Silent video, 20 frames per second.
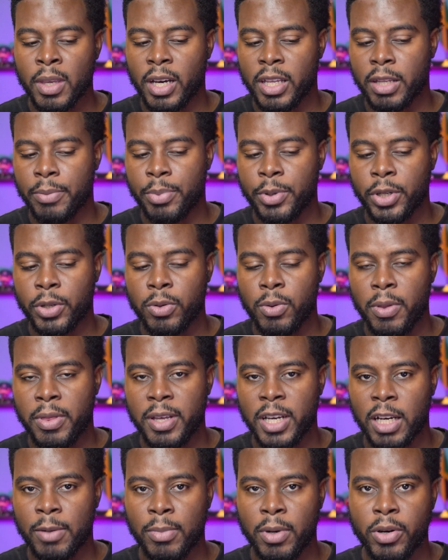And the pretty cool
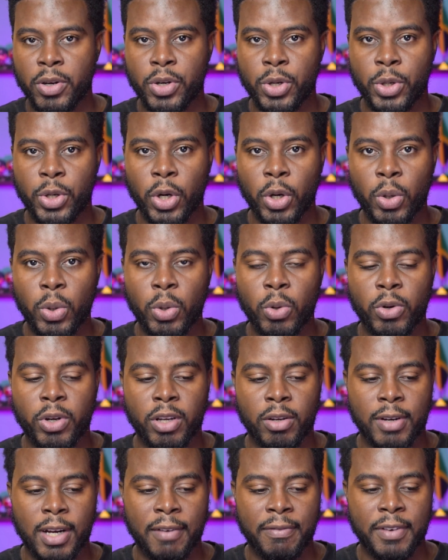thing about
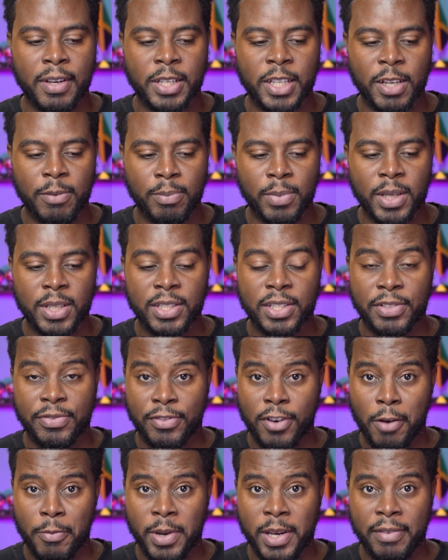downloading graphic templates
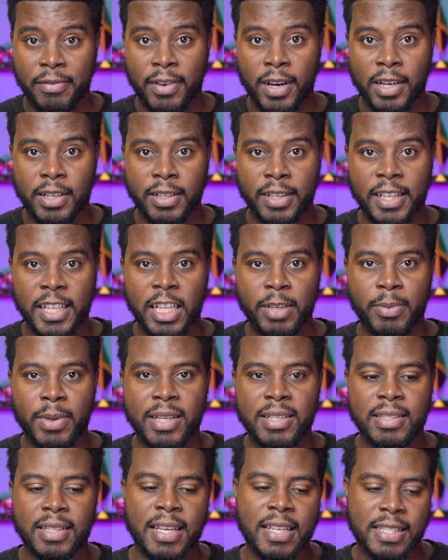from Envato
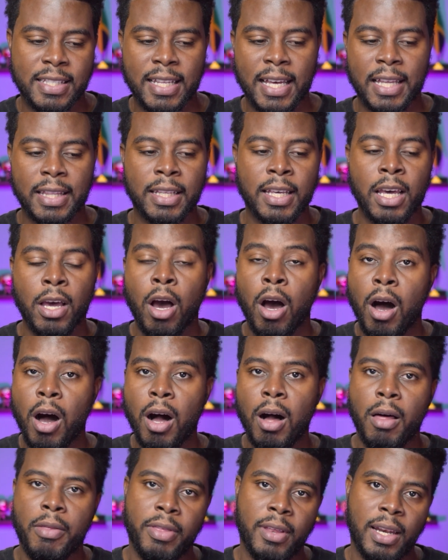Elements is that
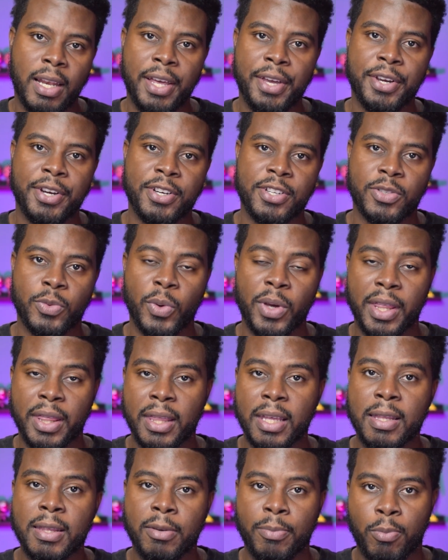all the layers
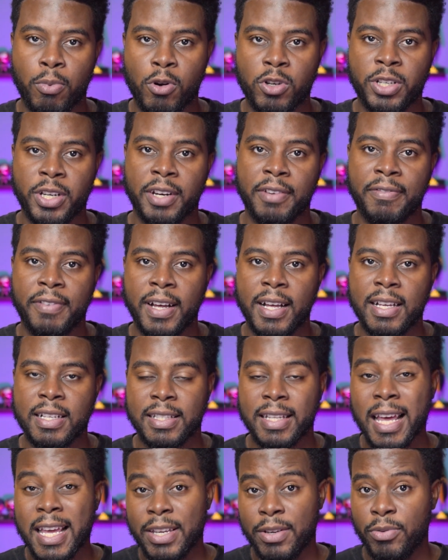within the project files
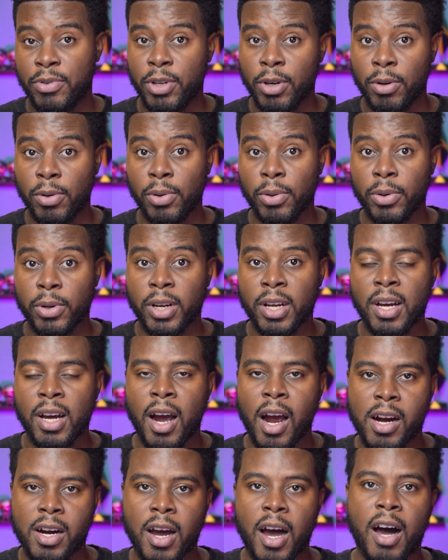that you download
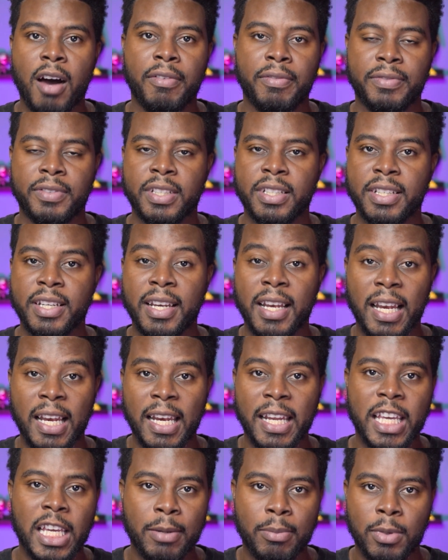are often
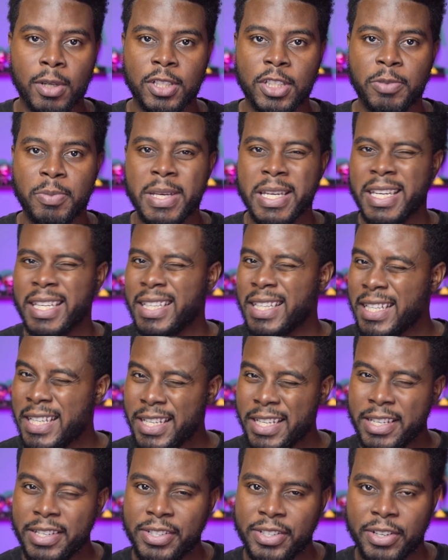labeled to make it
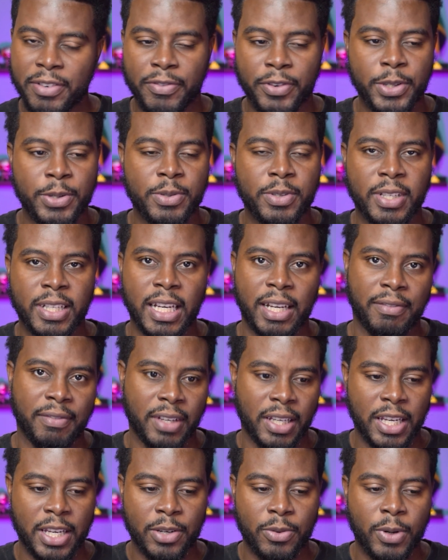easier for you to
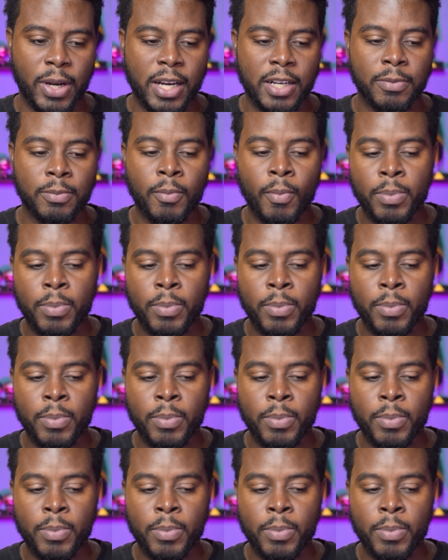navigate, right?